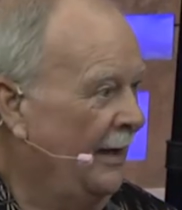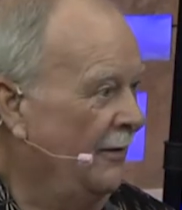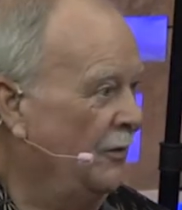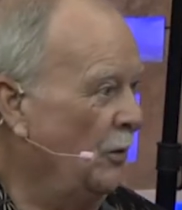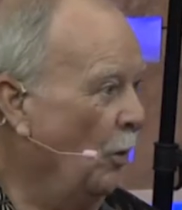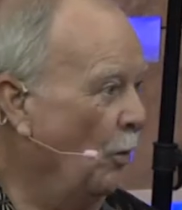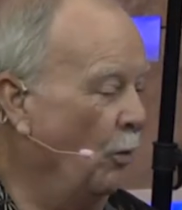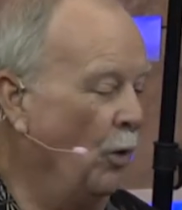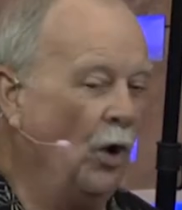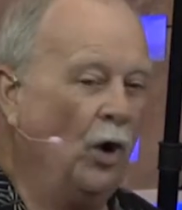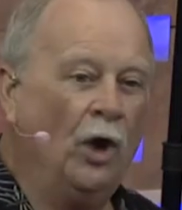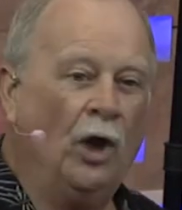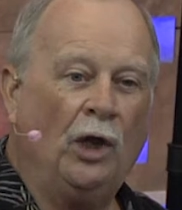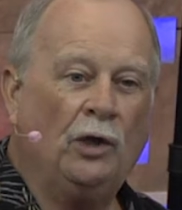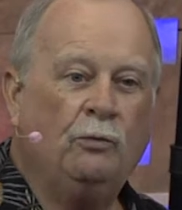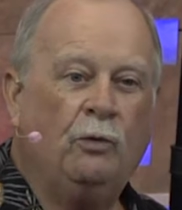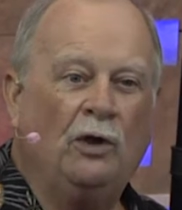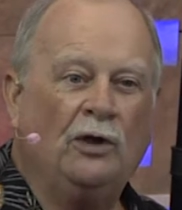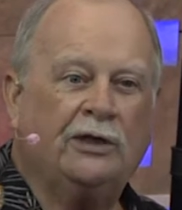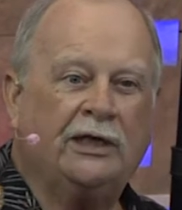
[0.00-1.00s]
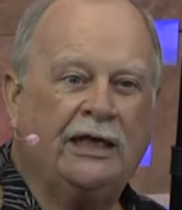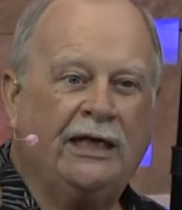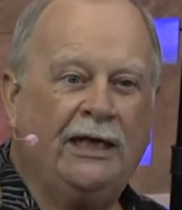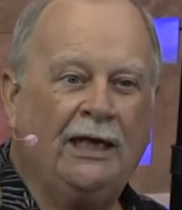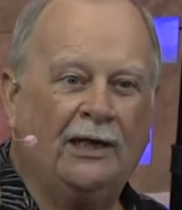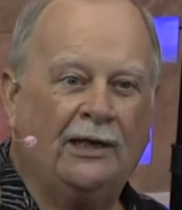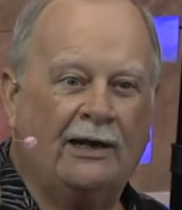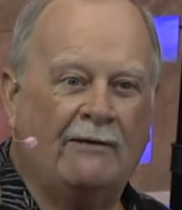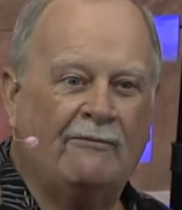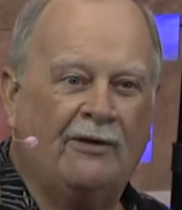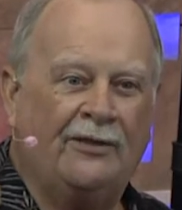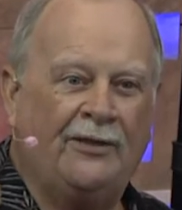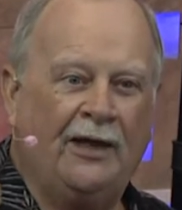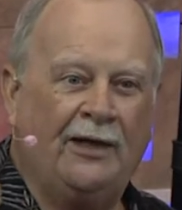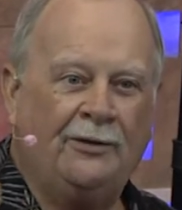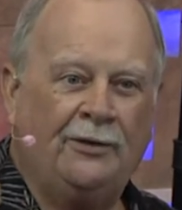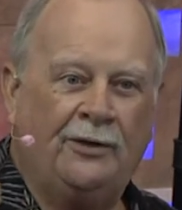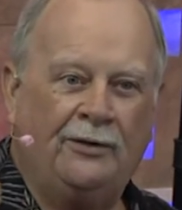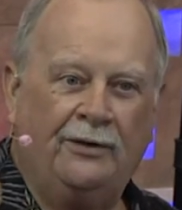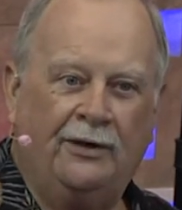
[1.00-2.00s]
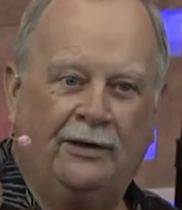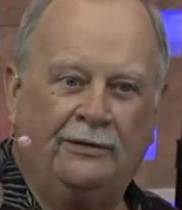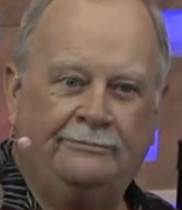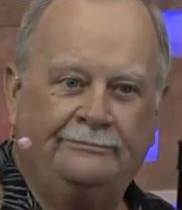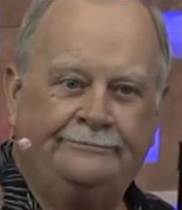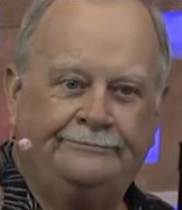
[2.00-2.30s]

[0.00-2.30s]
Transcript: The world will kill everything good.